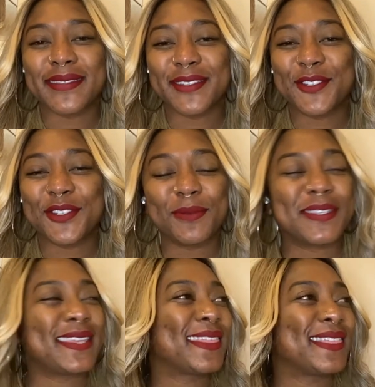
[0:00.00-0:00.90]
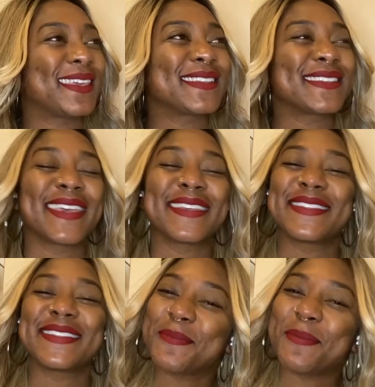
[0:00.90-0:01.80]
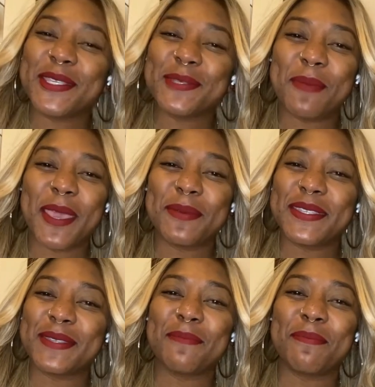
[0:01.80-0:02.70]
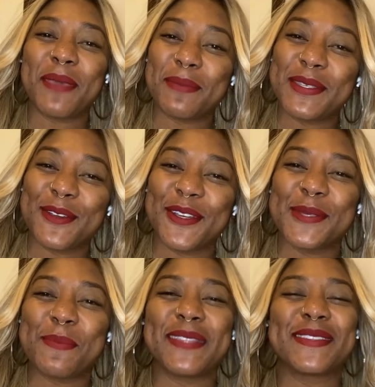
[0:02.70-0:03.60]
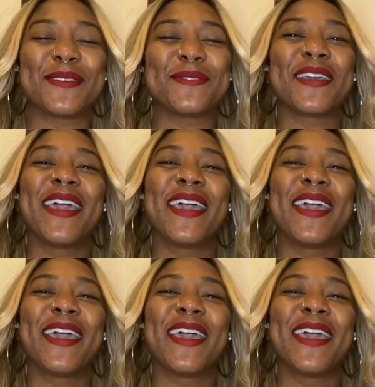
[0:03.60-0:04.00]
and she would say things like, "Sex makes babies, and babies are expensive,"